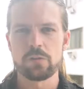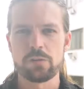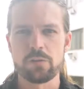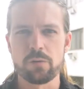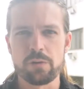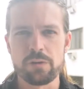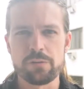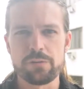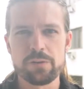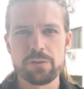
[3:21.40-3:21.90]

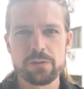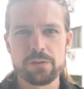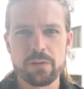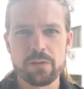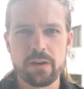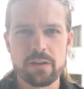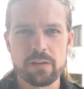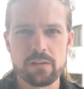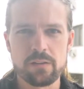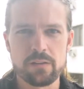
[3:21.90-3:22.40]
So if you're
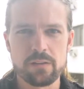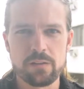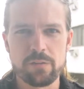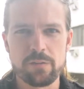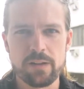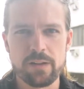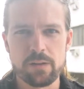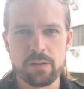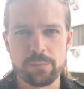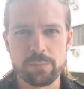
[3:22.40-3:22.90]
trying to
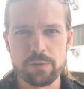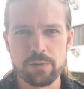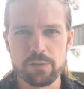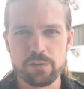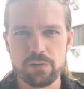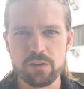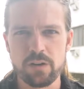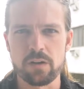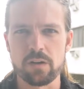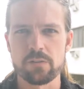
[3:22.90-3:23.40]
develop
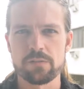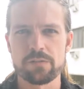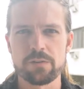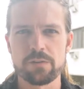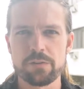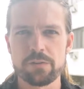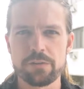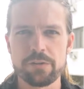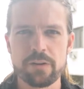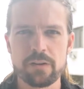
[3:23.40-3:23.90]
yourself, or
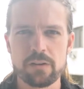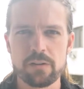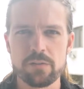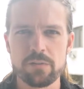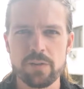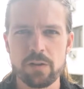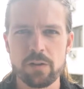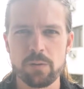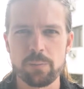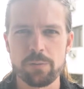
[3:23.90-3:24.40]
you're trying to
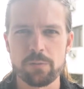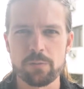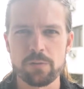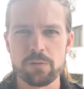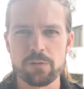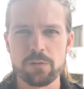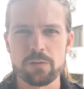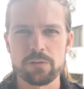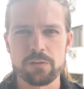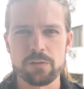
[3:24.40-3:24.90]
develop the
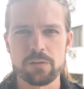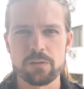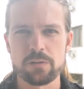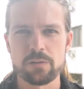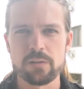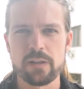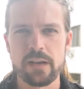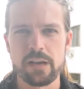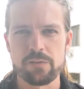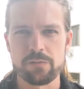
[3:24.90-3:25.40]
results in your
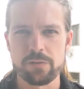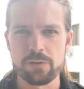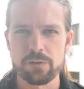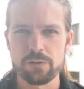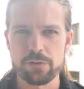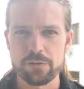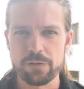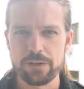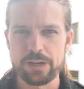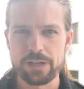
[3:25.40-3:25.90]
life, or
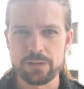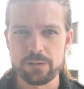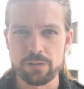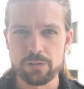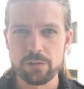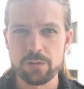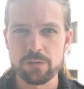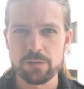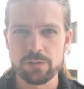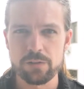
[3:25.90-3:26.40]
you're trying to
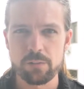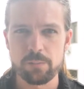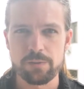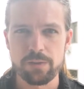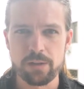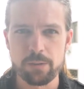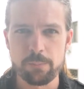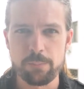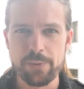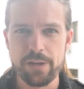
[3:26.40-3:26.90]
do
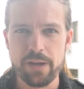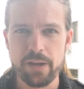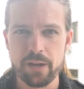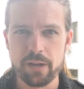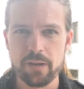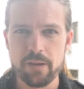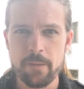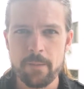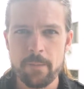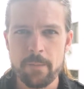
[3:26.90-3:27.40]
something
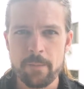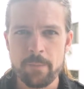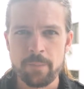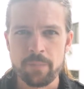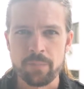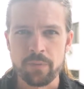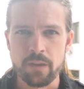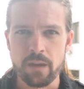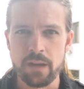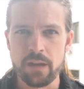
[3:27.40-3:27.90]
big,
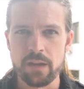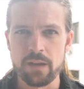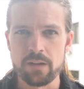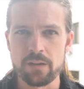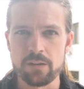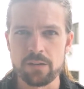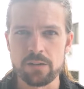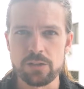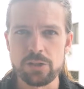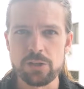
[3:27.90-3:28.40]

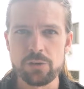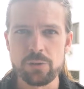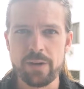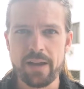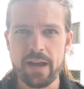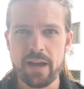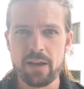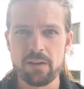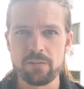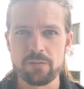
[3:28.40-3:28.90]
and you
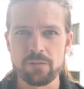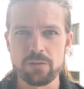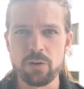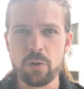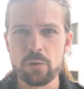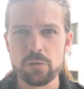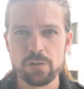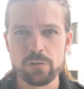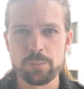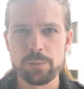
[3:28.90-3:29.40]
have
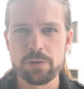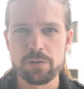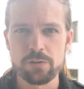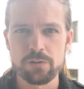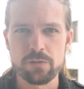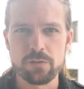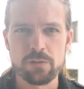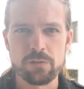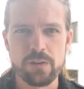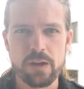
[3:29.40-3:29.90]
no
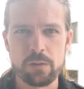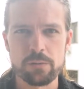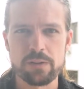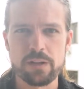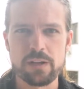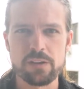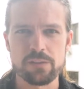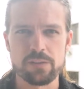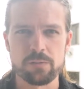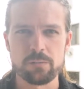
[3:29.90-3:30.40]
spiritual
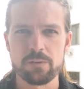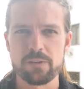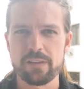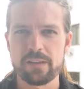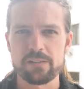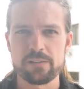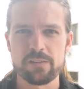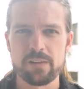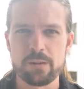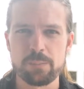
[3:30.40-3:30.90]
foundation, well,
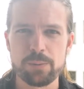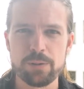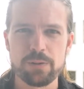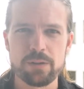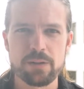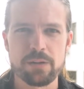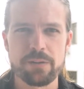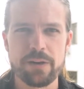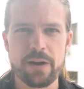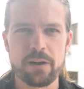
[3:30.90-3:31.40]
that's like
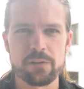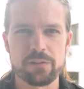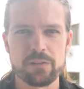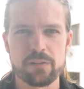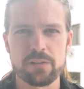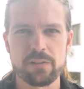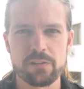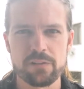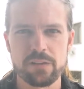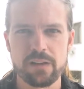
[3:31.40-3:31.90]
building your house
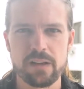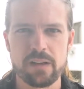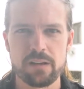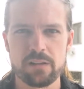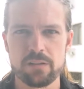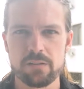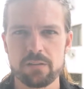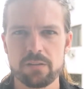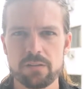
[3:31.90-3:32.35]
on the sand.